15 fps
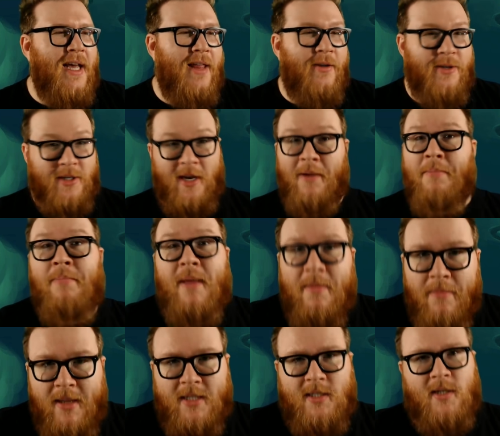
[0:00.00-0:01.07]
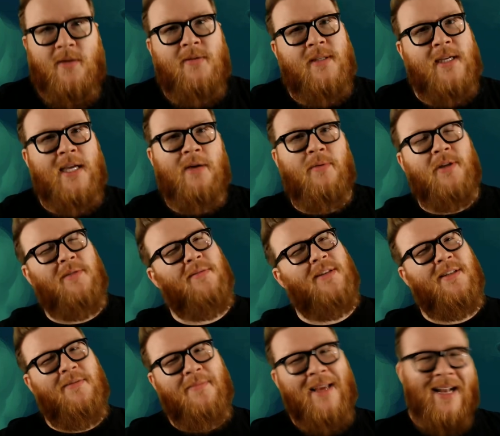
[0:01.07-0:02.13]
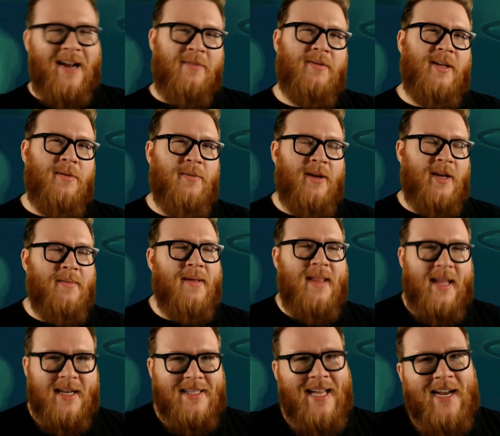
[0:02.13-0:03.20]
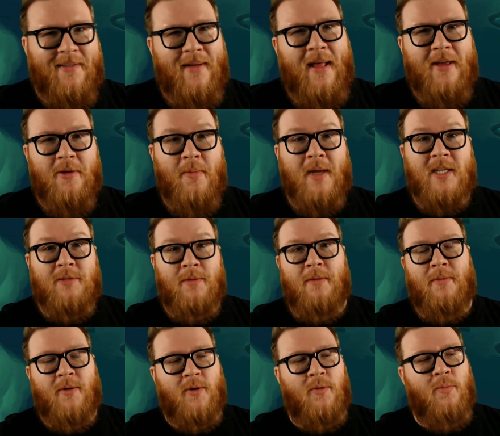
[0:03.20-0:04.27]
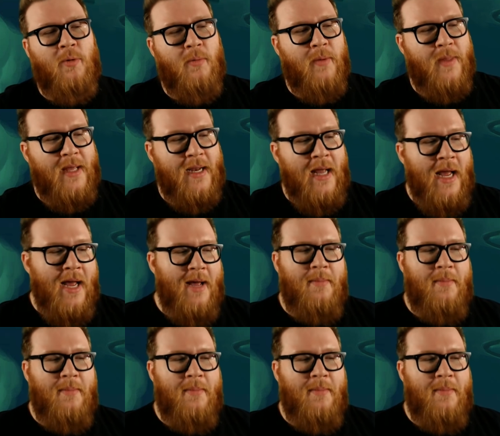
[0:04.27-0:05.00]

There's commitment to using it, which means you may not really want to commit that attack value. You might just be able to do more with it.